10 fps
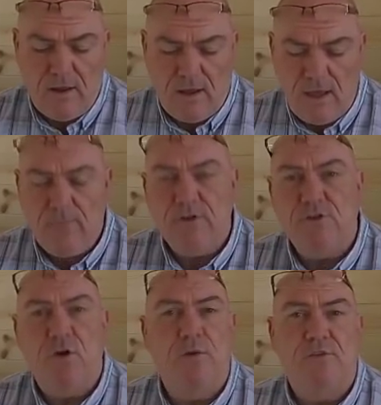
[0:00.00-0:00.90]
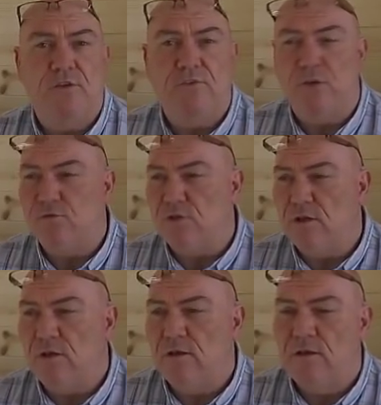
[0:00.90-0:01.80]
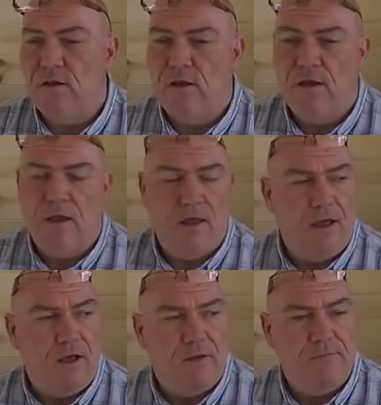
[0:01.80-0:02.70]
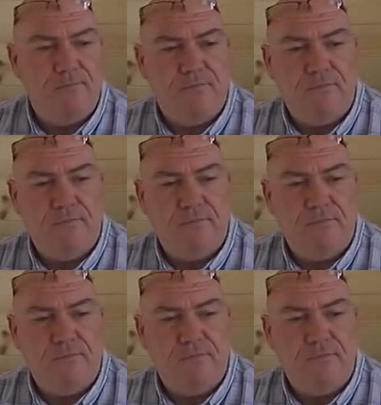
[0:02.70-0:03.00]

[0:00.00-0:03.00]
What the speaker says: how many times they've used it. You